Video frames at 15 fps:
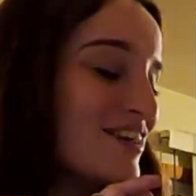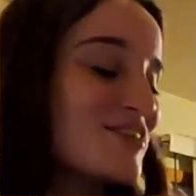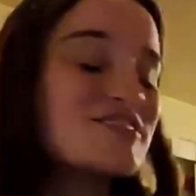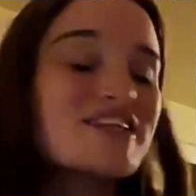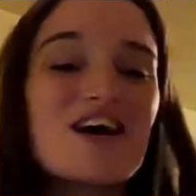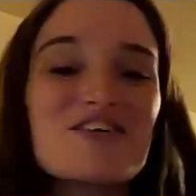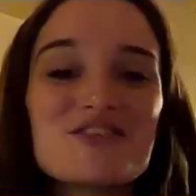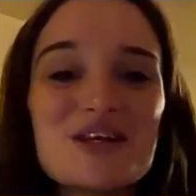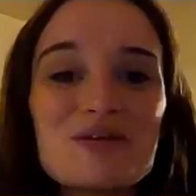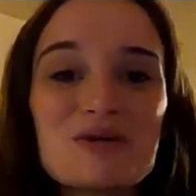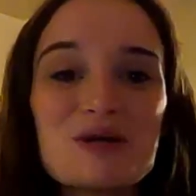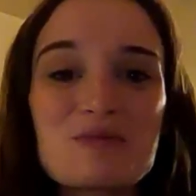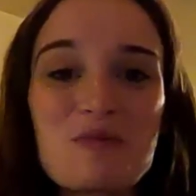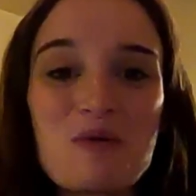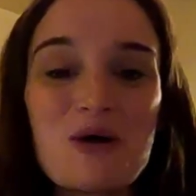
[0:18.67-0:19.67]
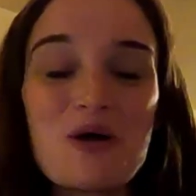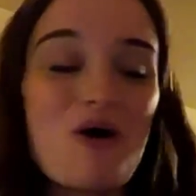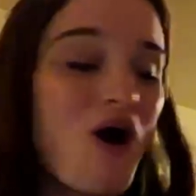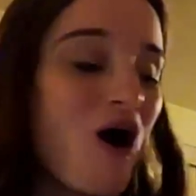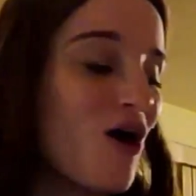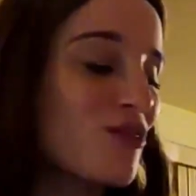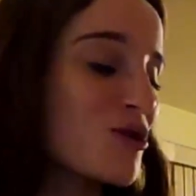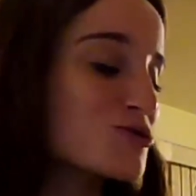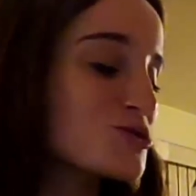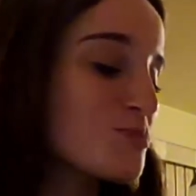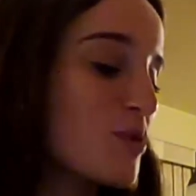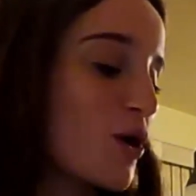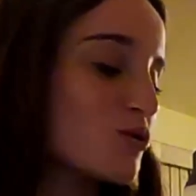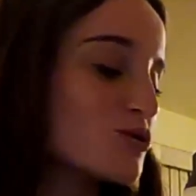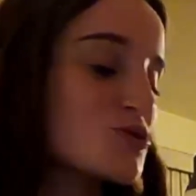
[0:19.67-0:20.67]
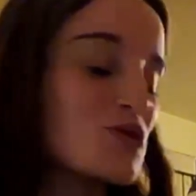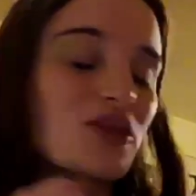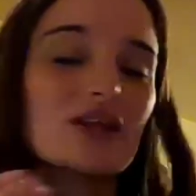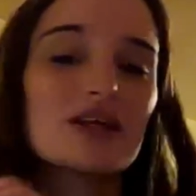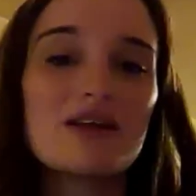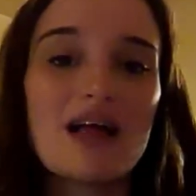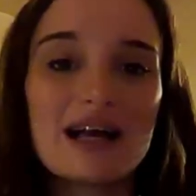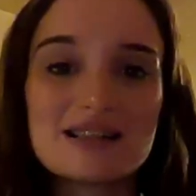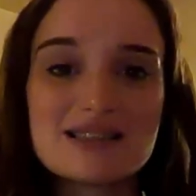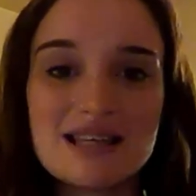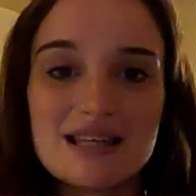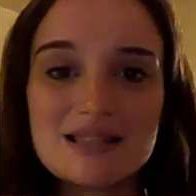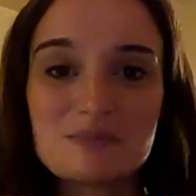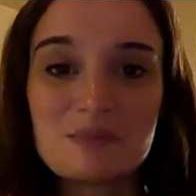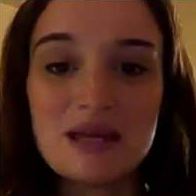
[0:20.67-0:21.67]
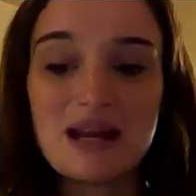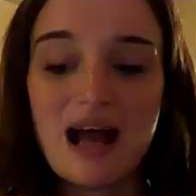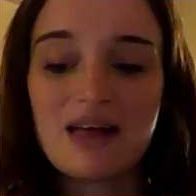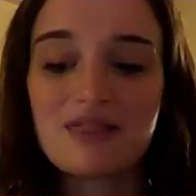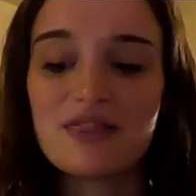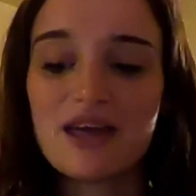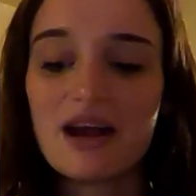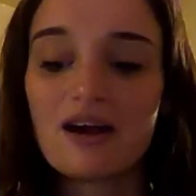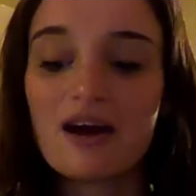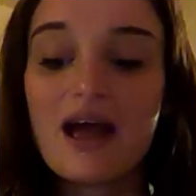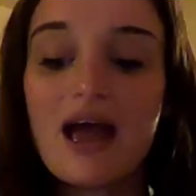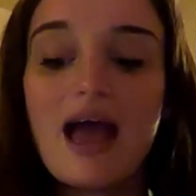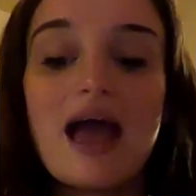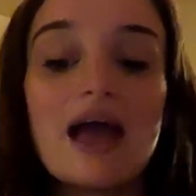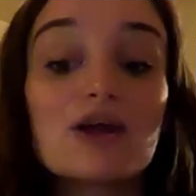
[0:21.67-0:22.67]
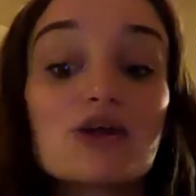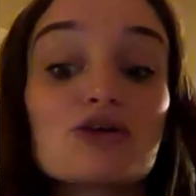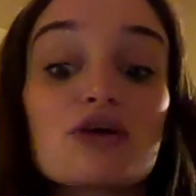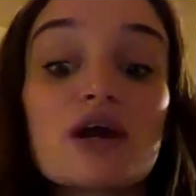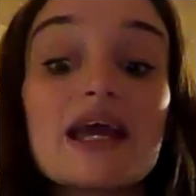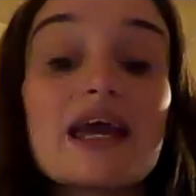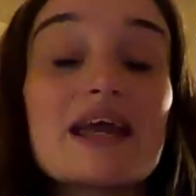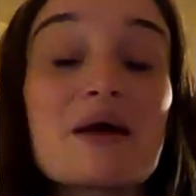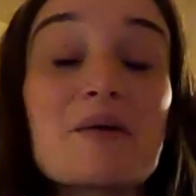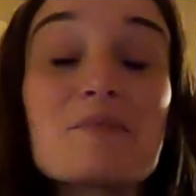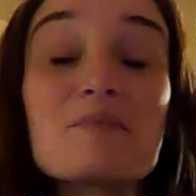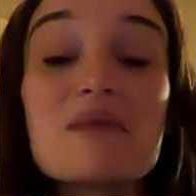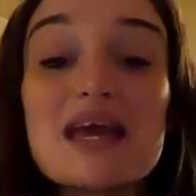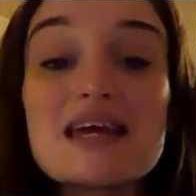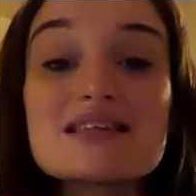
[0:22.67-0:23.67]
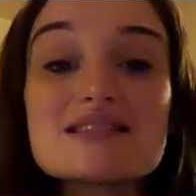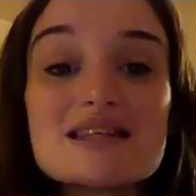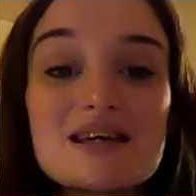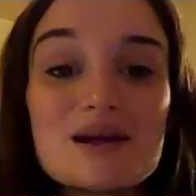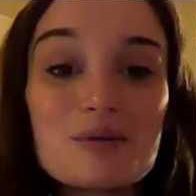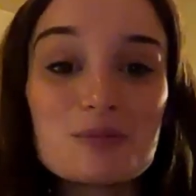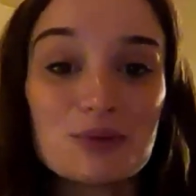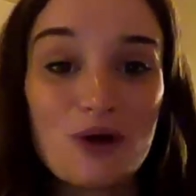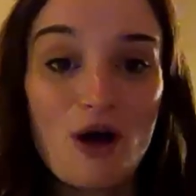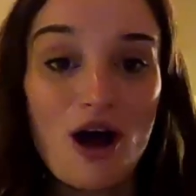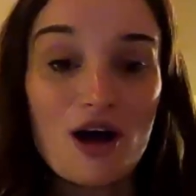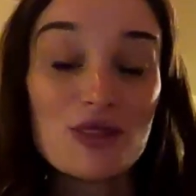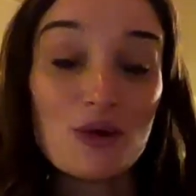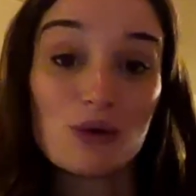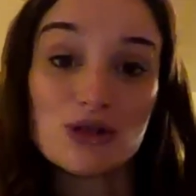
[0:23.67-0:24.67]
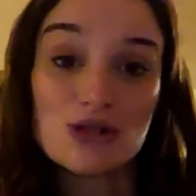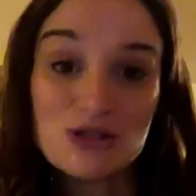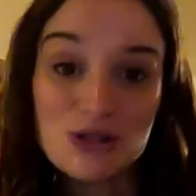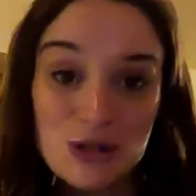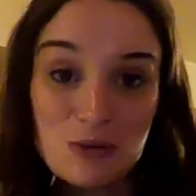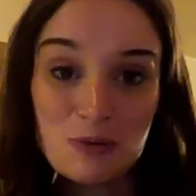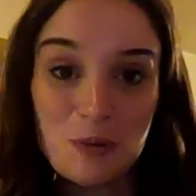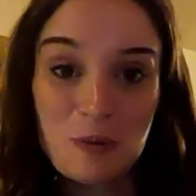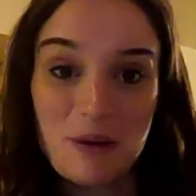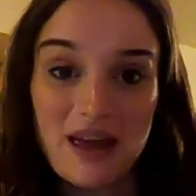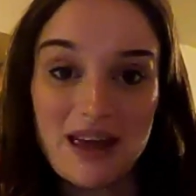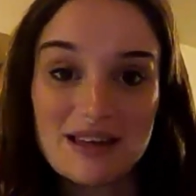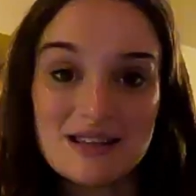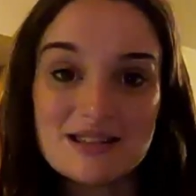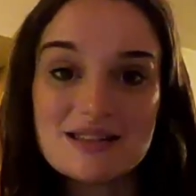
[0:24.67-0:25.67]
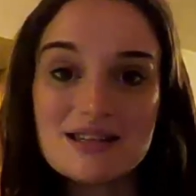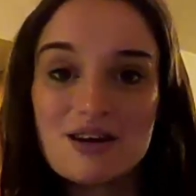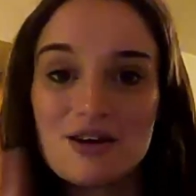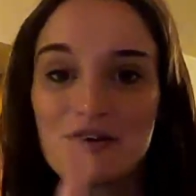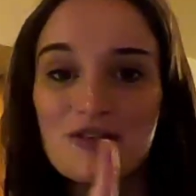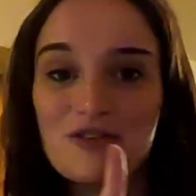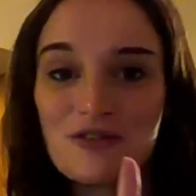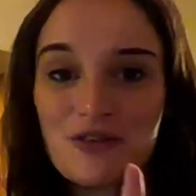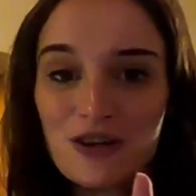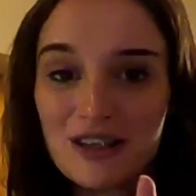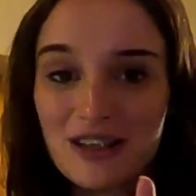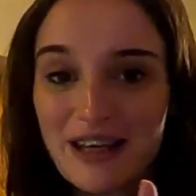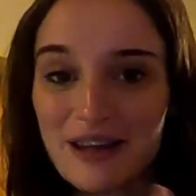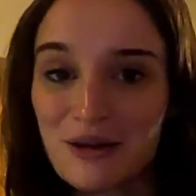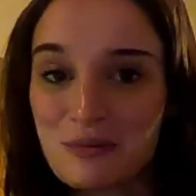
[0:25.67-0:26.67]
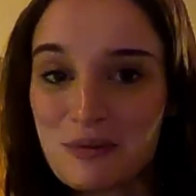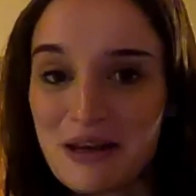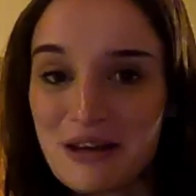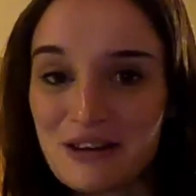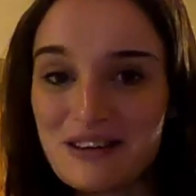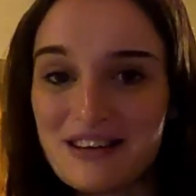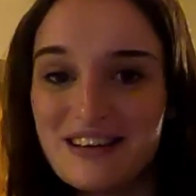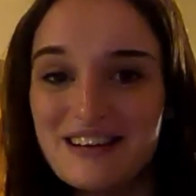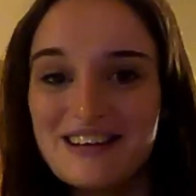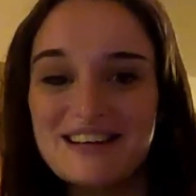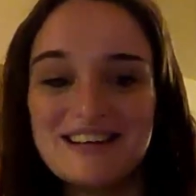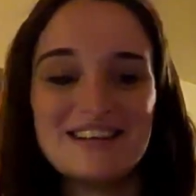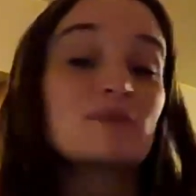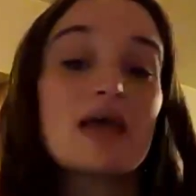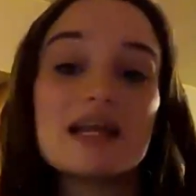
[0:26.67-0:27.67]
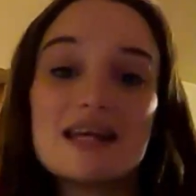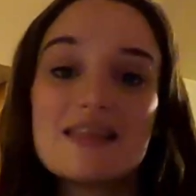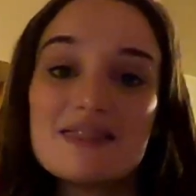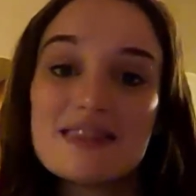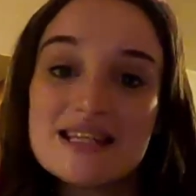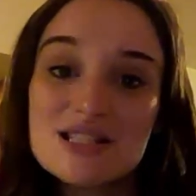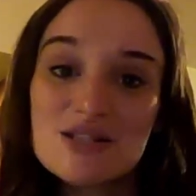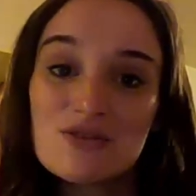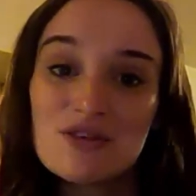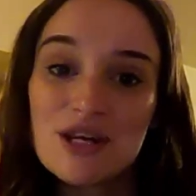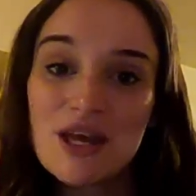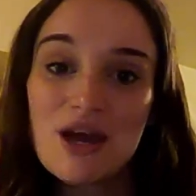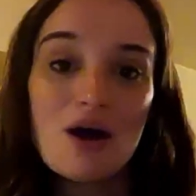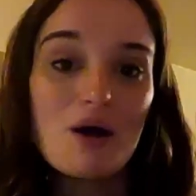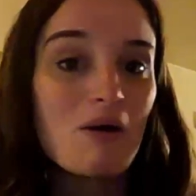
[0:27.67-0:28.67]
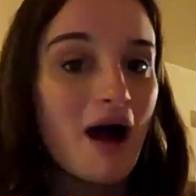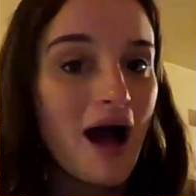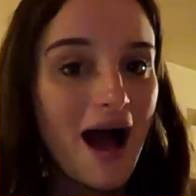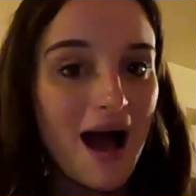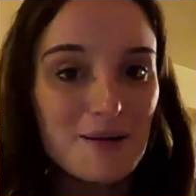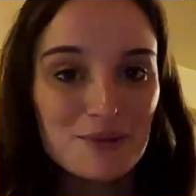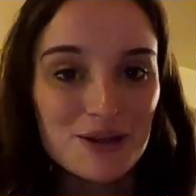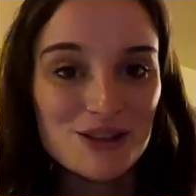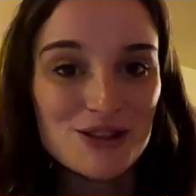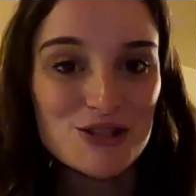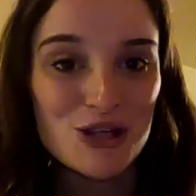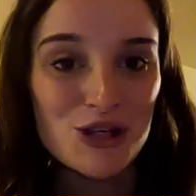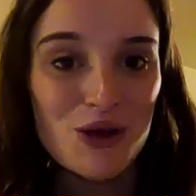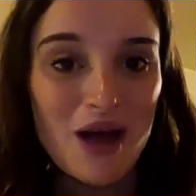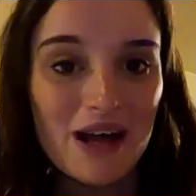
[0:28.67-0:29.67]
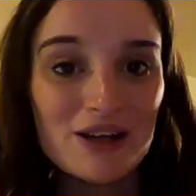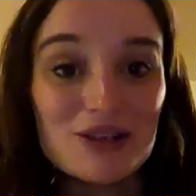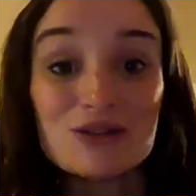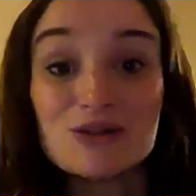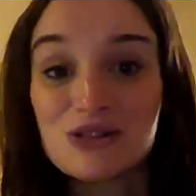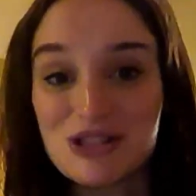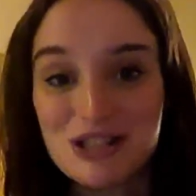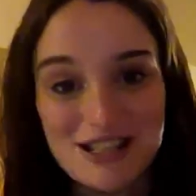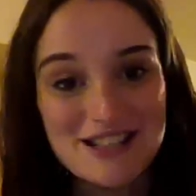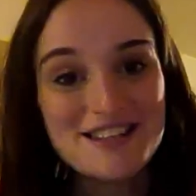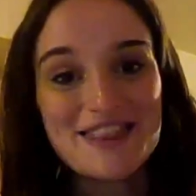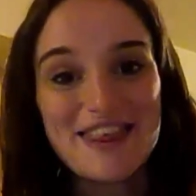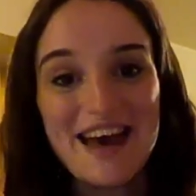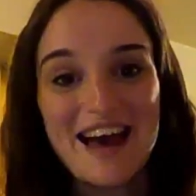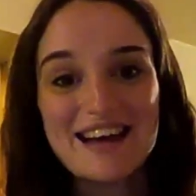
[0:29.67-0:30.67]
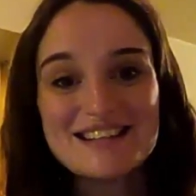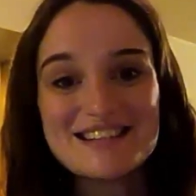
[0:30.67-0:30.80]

You definitely want to boil all those bones with a little excess meat on there and create an amazing broth or soup base for a later meal. And in this video, I'm going to show you how to do just that.